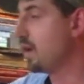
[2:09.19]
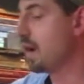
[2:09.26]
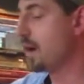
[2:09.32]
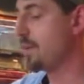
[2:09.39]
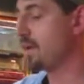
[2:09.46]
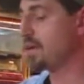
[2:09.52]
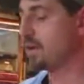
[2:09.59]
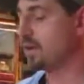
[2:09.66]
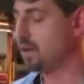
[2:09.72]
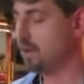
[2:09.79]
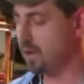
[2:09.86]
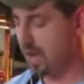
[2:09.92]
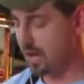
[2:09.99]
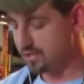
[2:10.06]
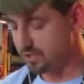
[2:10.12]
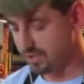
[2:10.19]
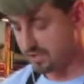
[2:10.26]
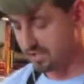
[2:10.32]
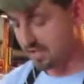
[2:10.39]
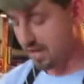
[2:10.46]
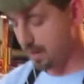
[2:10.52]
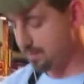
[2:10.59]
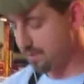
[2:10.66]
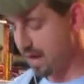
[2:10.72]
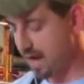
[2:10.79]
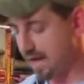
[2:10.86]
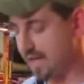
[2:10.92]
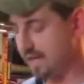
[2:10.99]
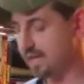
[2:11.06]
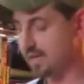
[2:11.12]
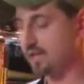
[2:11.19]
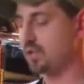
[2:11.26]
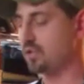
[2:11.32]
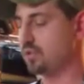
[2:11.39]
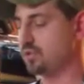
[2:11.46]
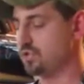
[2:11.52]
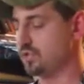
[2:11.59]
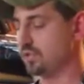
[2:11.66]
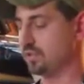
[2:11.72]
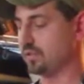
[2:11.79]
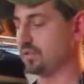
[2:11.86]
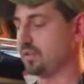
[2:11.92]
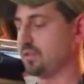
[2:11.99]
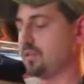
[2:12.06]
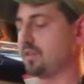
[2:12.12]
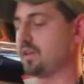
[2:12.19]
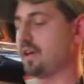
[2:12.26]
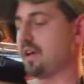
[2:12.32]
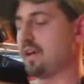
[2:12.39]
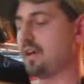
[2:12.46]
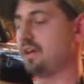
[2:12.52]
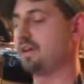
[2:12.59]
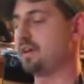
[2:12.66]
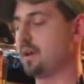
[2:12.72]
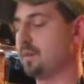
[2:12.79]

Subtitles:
I mean, as you can see, I'm not getting a huge yield, okay?